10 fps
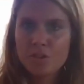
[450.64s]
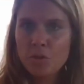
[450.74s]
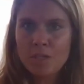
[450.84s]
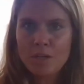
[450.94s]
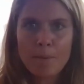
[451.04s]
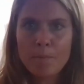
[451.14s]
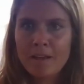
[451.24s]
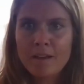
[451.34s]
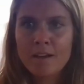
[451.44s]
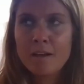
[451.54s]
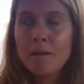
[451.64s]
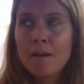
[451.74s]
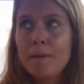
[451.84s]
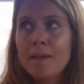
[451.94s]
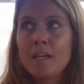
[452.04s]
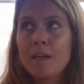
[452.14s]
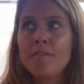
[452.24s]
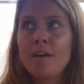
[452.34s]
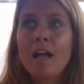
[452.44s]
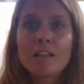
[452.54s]
tuna replica made out
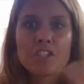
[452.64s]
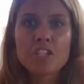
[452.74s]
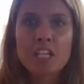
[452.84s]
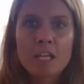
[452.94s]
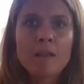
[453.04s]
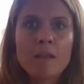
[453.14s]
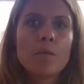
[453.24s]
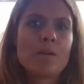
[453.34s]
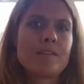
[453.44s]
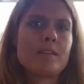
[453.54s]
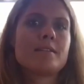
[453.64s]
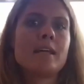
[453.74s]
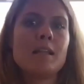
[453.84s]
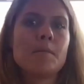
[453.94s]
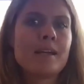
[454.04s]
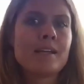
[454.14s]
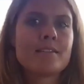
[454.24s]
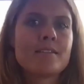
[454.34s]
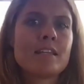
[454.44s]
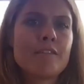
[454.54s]
of algae. We see
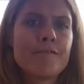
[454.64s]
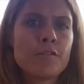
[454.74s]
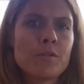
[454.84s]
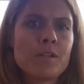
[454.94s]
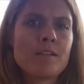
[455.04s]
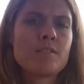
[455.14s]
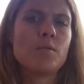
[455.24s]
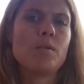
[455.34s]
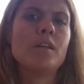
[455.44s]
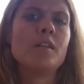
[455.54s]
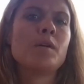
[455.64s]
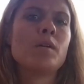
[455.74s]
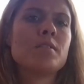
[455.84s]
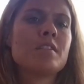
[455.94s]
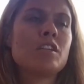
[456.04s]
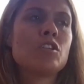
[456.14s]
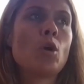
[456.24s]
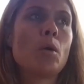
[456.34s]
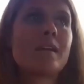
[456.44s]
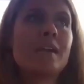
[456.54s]
cell-based seafood and so on. We also see
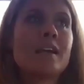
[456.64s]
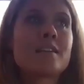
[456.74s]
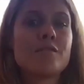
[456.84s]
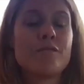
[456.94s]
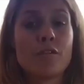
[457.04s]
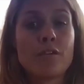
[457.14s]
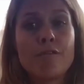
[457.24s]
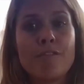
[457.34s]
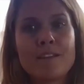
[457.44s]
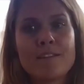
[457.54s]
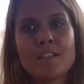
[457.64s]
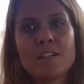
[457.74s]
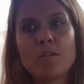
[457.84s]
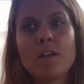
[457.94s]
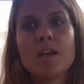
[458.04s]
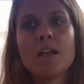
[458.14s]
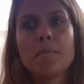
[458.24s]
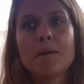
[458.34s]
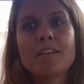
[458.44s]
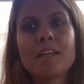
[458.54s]
new applications for residual
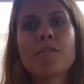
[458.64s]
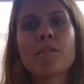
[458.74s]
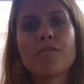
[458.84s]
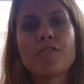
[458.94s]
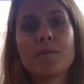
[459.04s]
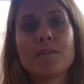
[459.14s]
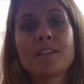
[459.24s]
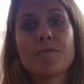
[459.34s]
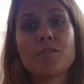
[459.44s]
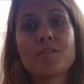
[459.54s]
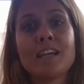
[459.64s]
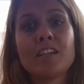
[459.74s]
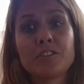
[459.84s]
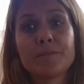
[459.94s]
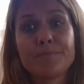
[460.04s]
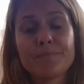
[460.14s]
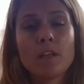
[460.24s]
materials from the seafood sector.